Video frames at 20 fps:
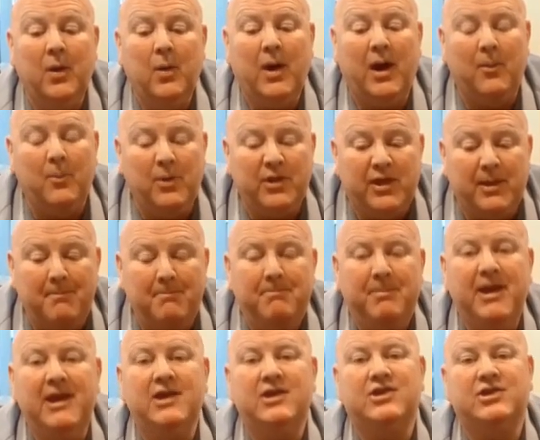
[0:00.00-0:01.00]
And with a
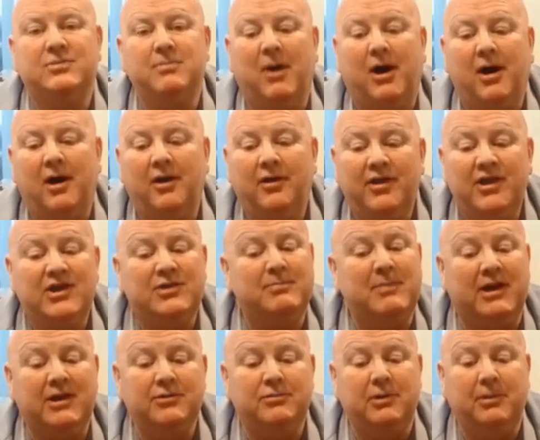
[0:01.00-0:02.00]
big smile, this
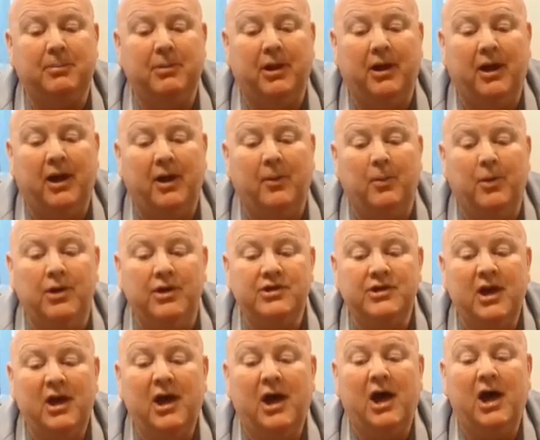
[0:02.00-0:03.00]
man's reply was,
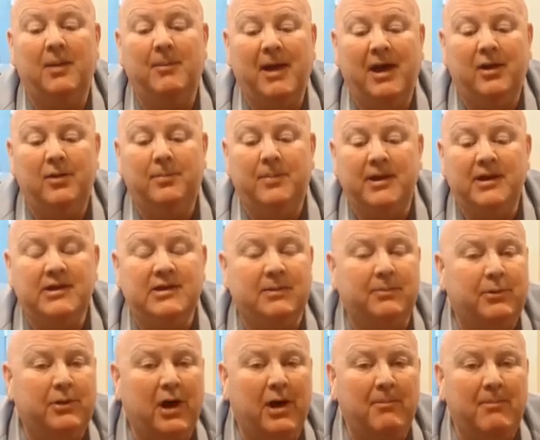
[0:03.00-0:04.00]
"I'm helping to
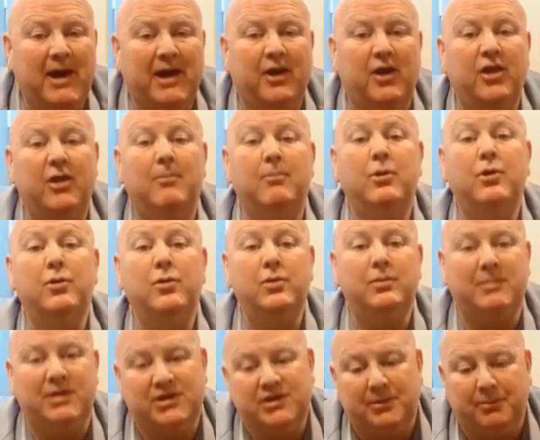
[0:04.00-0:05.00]
put a man on the moon,
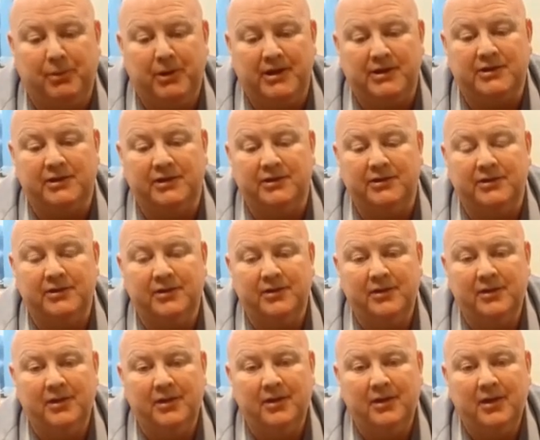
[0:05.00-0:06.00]
Mr. President."
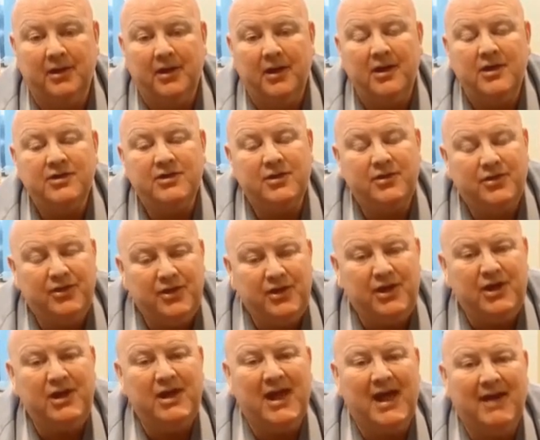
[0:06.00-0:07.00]
So there
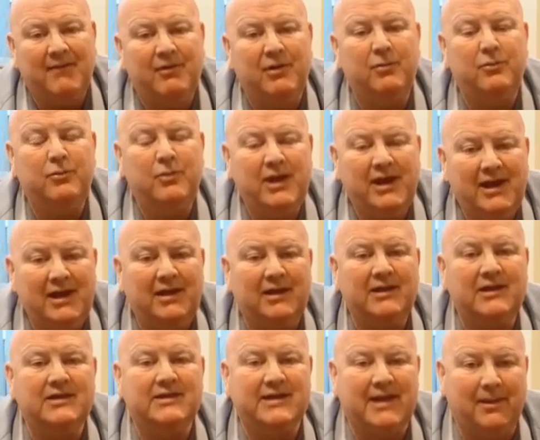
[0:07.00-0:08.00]
you have a real
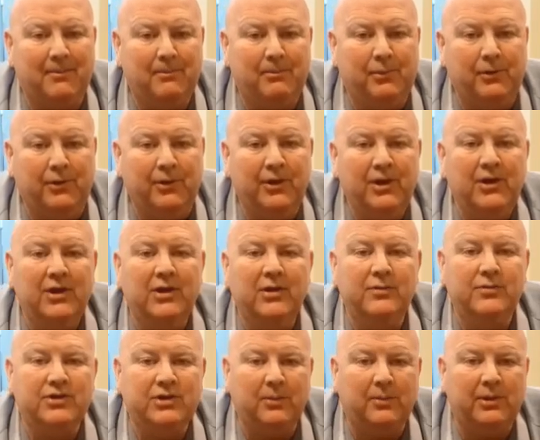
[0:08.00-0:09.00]
example
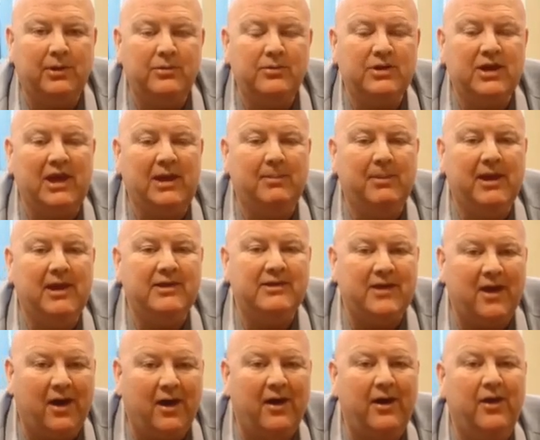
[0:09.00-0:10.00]
of someone who's keeping his
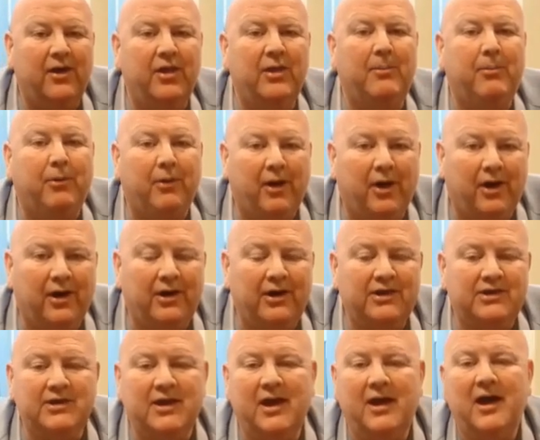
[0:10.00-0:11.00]
eye on the
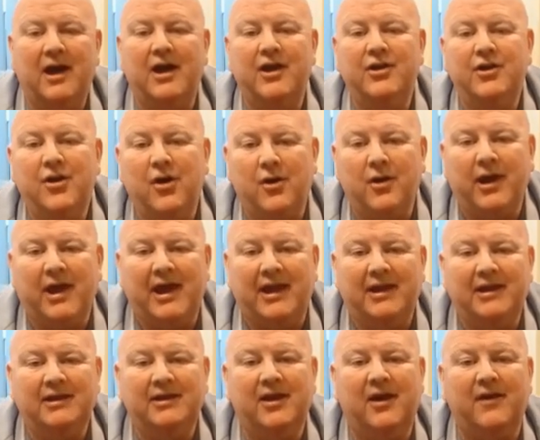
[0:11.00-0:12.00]
prize and not
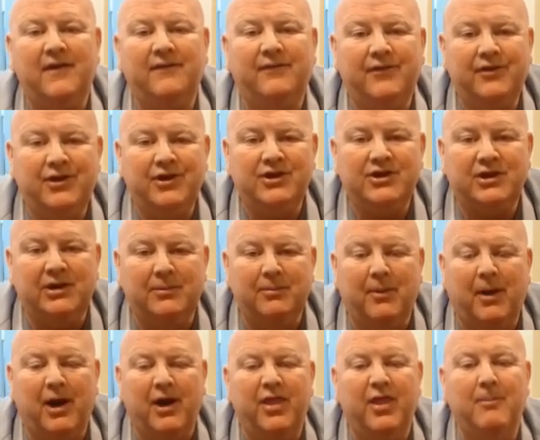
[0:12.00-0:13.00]
getting diverted
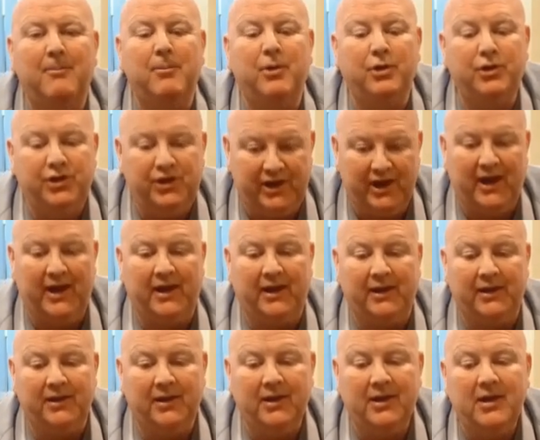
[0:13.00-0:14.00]
by the mundane.